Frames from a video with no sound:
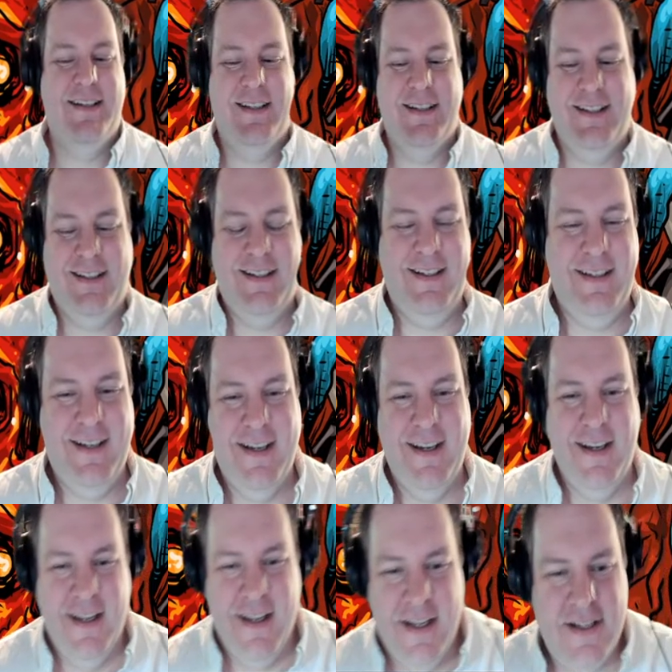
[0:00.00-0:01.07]
so
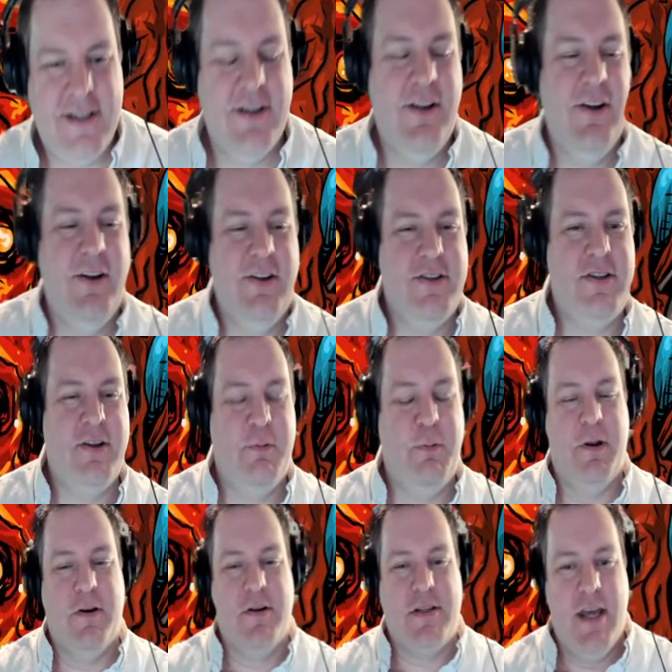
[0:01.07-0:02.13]
So you so what
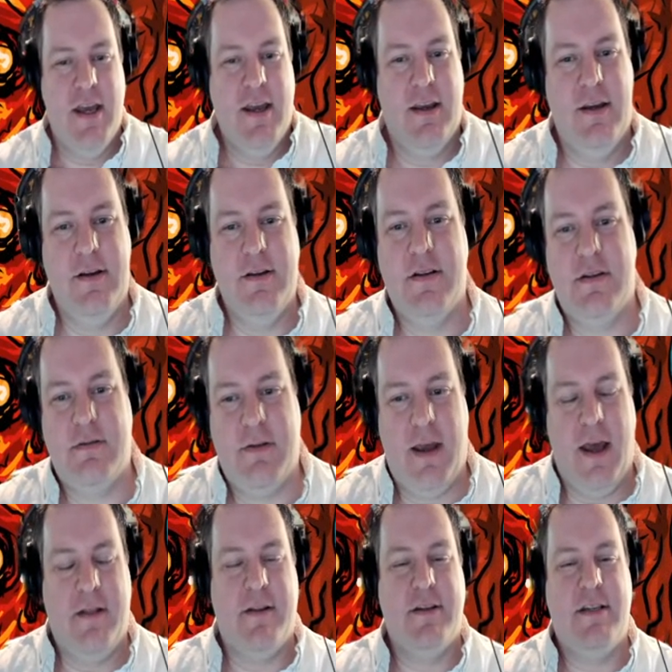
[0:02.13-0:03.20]
you're saying is
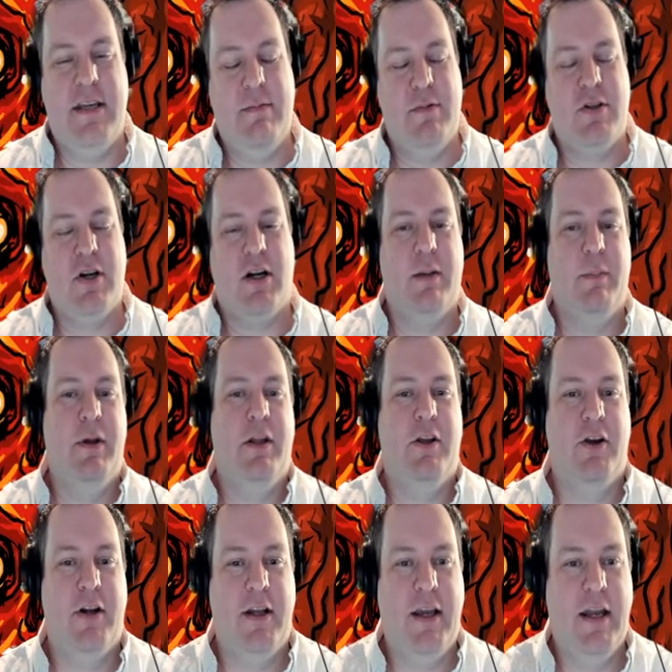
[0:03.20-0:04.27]
at the team tournament you're
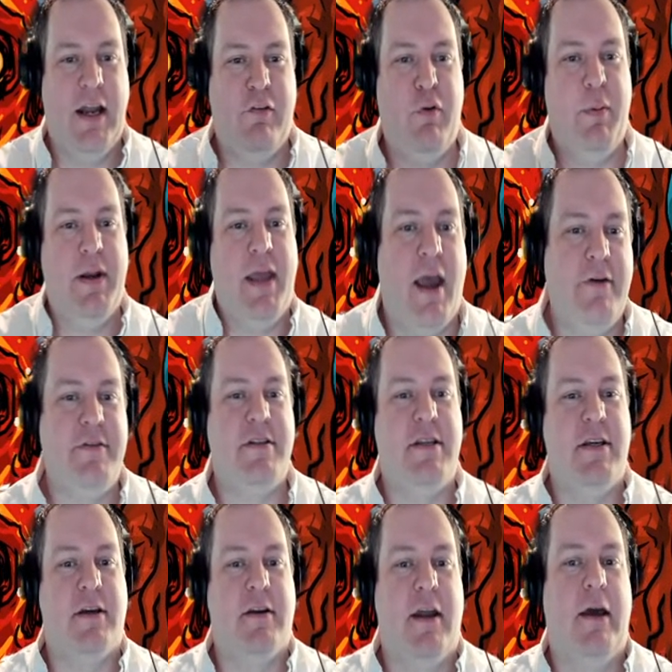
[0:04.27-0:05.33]
gonna get everybody else
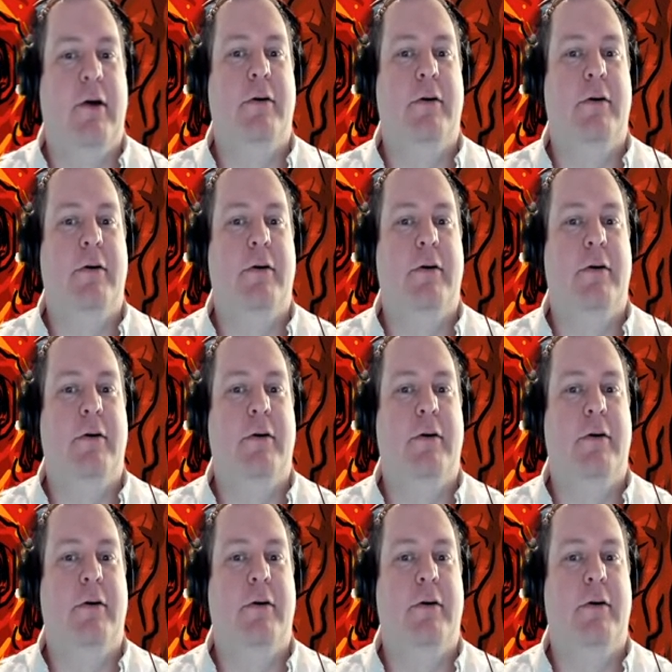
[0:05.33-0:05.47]
sick now.